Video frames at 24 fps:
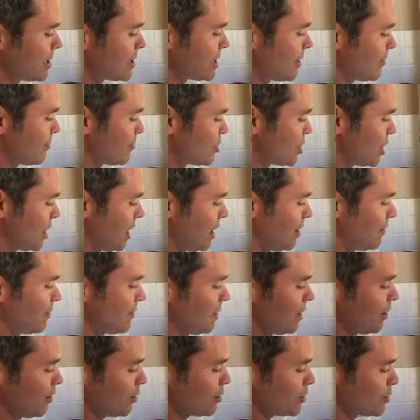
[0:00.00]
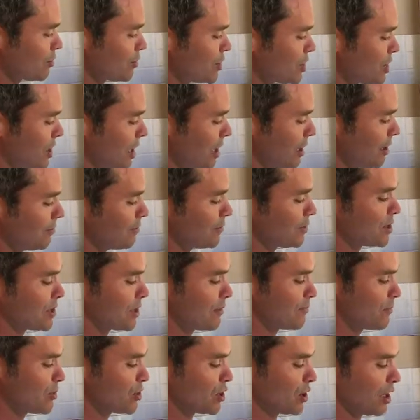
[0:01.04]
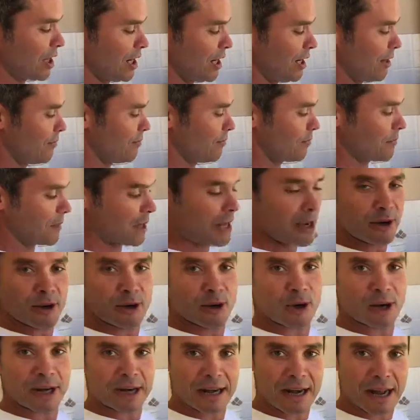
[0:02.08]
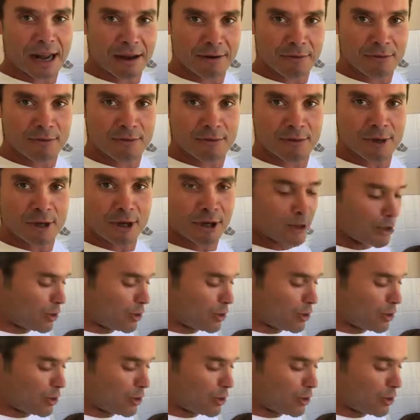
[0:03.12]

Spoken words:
Sometimes lots of sun, sometimes not enough.